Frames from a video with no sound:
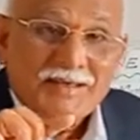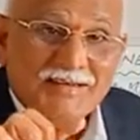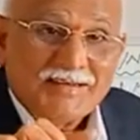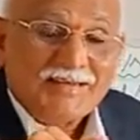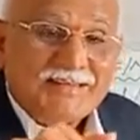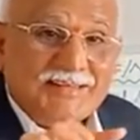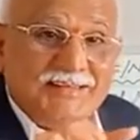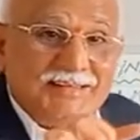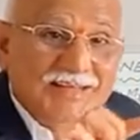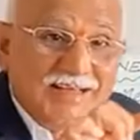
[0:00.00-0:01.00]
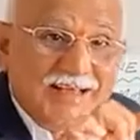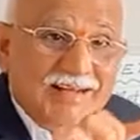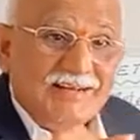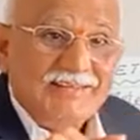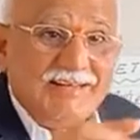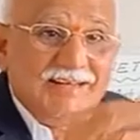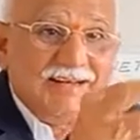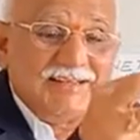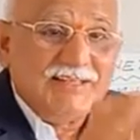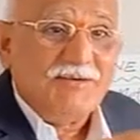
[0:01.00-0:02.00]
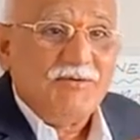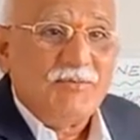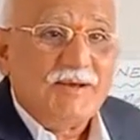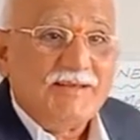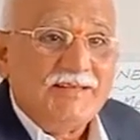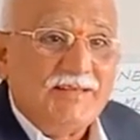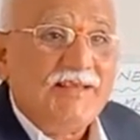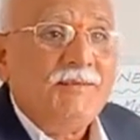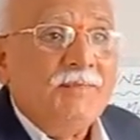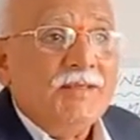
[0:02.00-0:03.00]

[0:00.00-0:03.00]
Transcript: It is the energy received by the